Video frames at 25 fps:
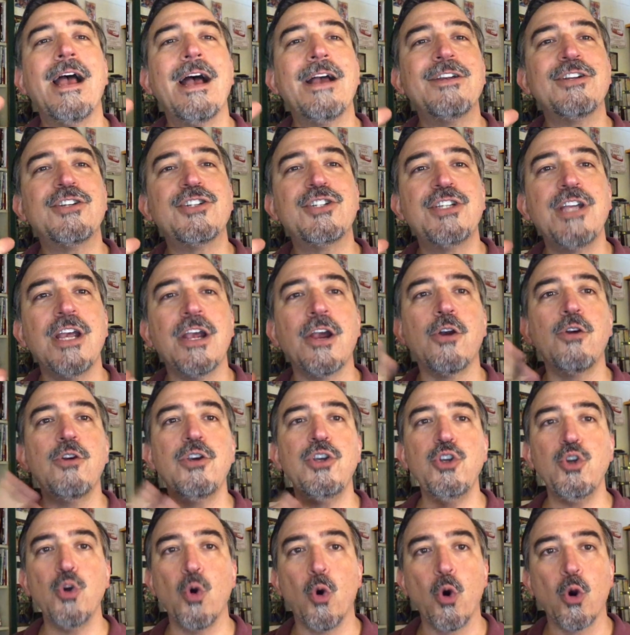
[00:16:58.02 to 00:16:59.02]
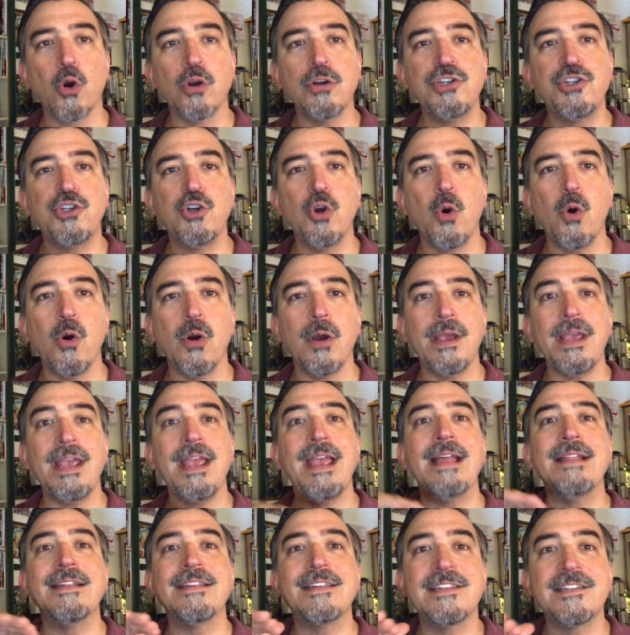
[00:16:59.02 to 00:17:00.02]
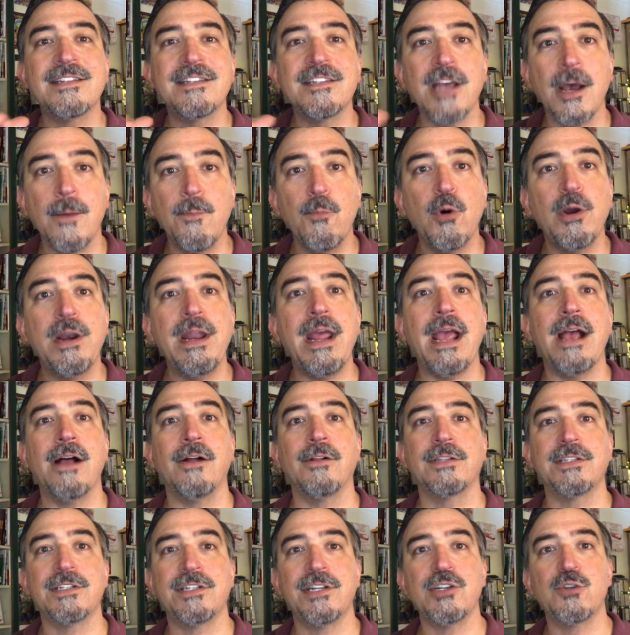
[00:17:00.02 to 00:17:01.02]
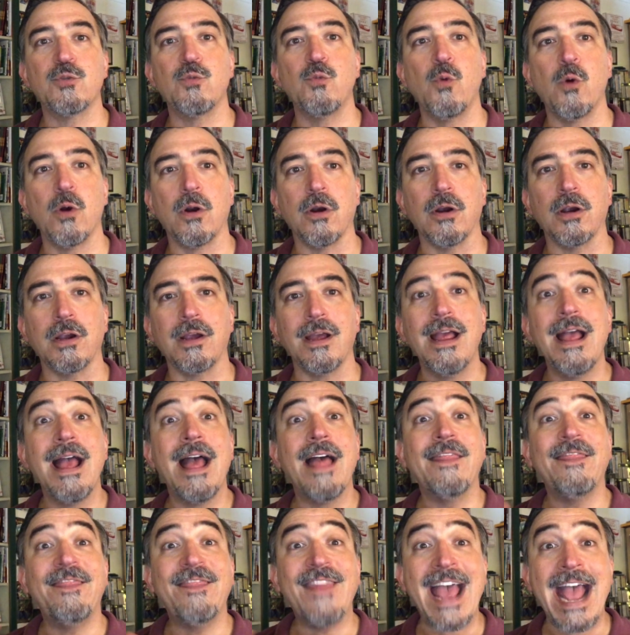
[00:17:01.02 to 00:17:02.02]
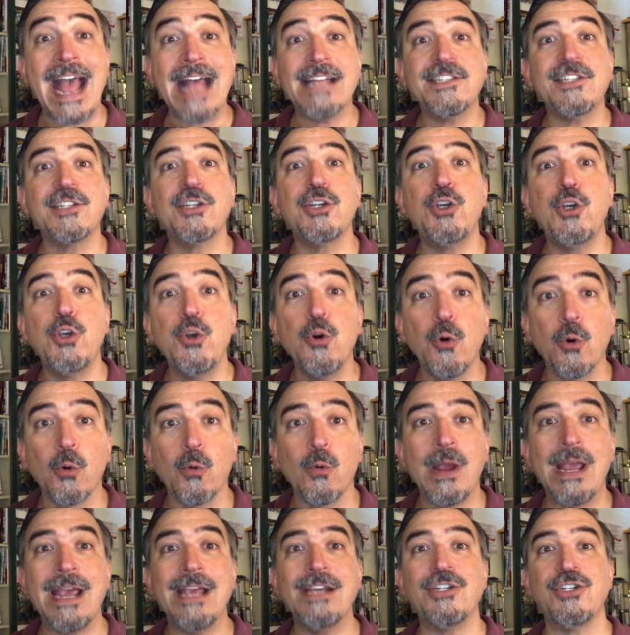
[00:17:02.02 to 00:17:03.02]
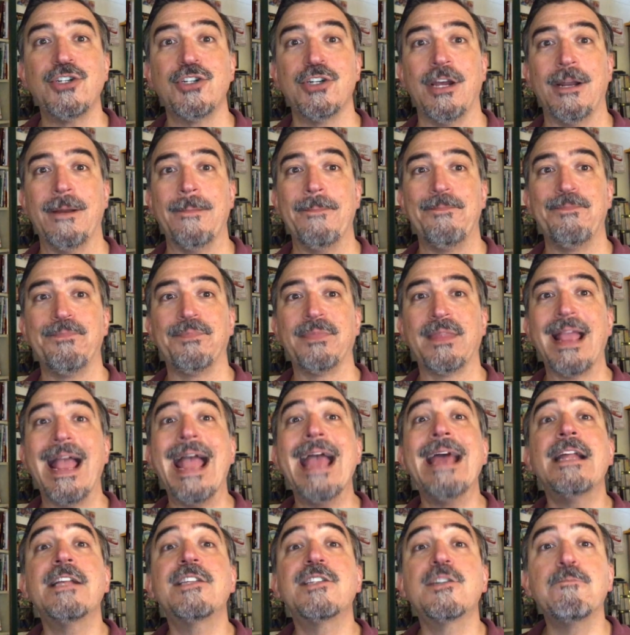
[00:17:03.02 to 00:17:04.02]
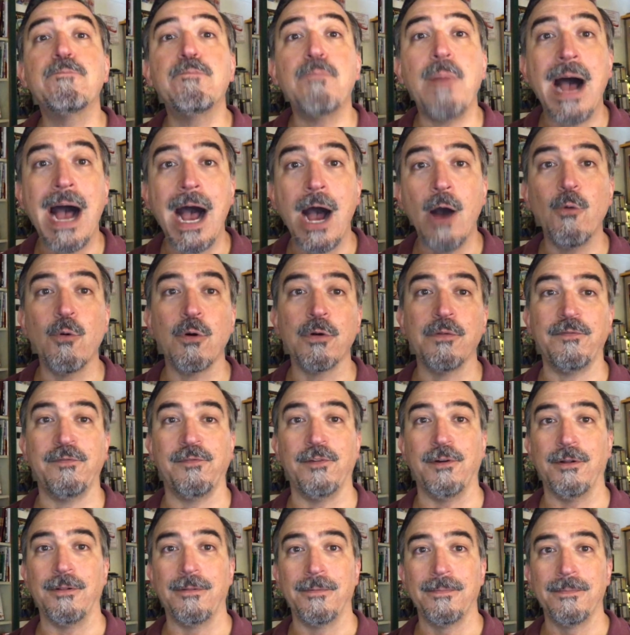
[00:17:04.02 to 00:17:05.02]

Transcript: Share your joy in someone else's work. That's curation. And it's powerful.